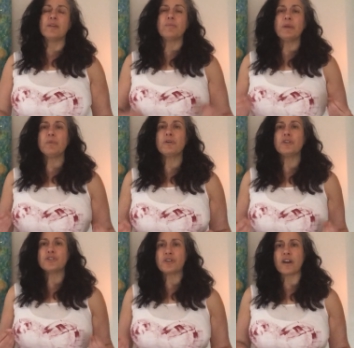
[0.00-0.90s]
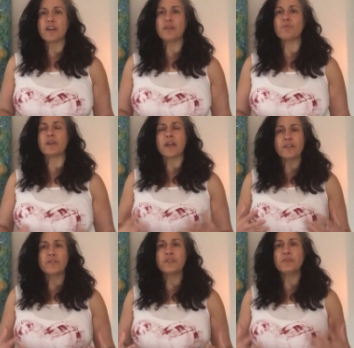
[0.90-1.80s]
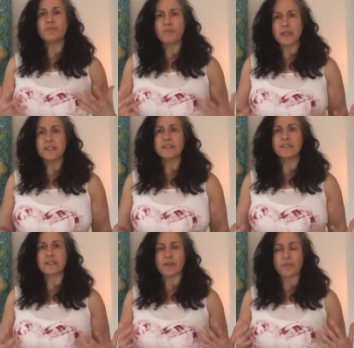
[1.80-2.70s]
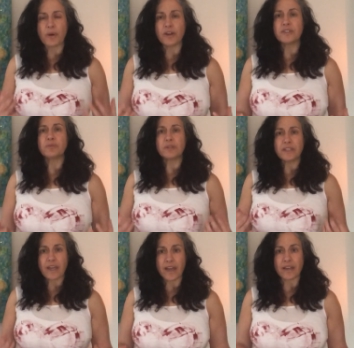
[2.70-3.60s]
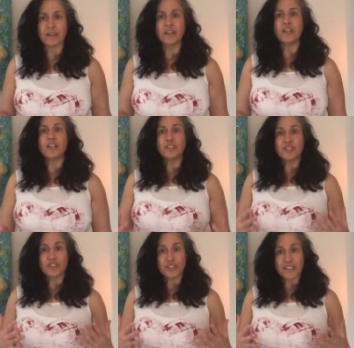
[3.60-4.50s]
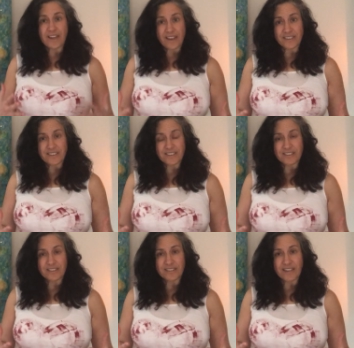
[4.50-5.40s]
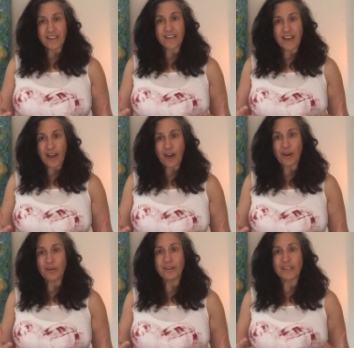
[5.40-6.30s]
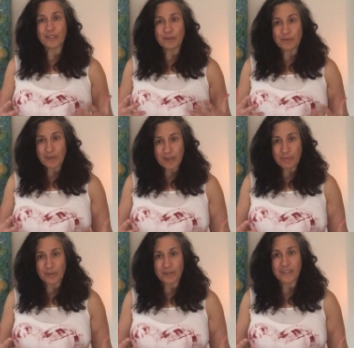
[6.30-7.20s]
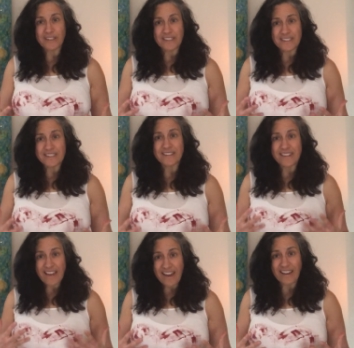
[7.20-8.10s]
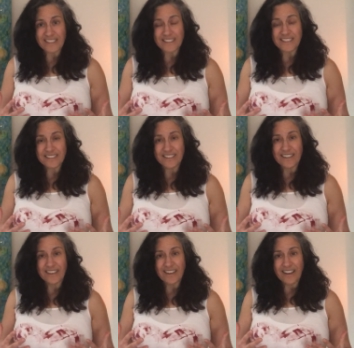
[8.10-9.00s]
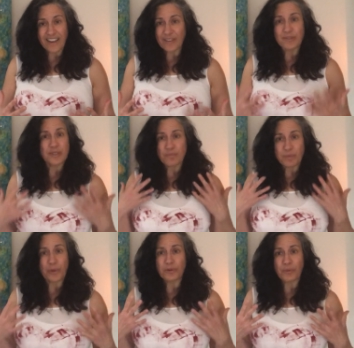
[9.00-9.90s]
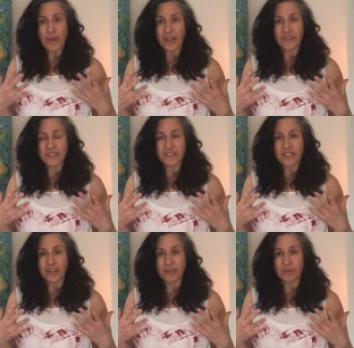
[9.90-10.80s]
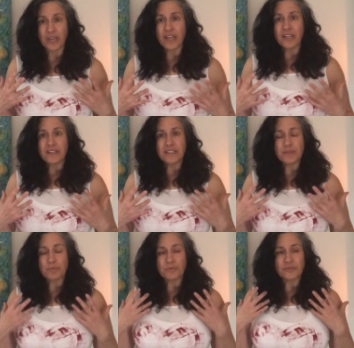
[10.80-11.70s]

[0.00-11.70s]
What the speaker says: People are trying whatever means that they possibly can to connect. And how incredible is that? I'm just blown away at this time. This